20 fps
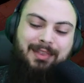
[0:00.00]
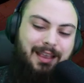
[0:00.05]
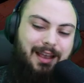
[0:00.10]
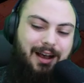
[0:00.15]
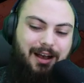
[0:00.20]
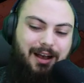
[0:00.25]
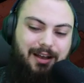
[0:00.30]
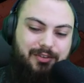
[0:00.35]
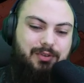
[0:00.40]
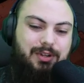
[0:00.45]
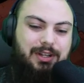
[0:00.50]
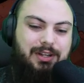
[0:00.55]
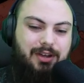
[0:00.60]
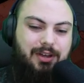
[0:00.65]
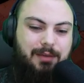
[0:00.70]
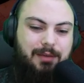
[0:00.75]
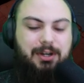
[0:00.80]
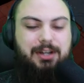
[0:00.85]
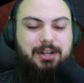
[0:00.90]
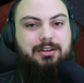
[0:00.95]
You need to
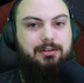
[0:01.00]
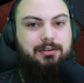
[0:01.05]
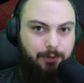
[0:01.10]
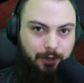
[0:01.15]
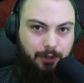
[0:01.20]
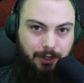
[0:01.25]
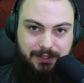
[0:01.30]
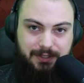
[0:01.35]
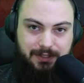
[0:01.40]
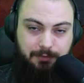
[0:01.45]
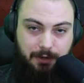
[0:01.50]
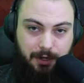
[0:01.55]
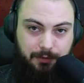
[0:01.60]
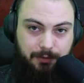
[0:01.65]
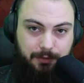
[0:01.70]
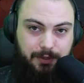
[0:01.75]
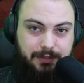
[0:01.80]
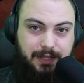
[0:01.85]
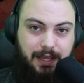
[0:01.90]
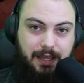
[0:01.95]
upgrade your bullets to be able
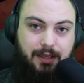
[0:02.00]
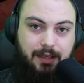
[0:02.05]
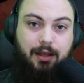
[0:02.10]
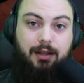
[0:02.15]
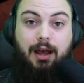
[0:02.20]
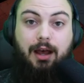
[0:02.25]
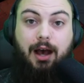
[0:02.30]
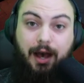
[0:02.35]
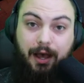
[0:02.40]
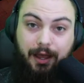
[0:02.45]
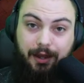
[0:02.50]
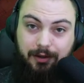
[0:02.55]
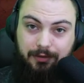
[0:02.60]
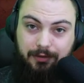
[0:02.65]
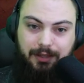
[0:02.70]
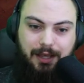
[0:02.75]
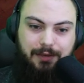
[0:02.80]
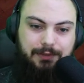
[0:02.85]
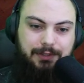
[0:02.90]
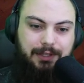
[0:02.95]
to take on higher
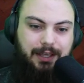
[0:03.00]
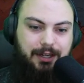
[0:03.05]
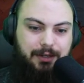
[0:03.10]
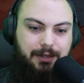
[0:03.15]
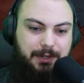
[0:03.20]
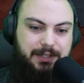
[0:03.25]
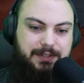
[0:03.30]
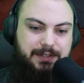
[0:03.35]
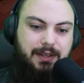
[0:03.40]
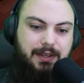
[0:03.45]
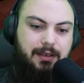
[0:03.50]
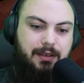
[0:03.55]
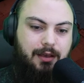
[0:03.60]
level enemies.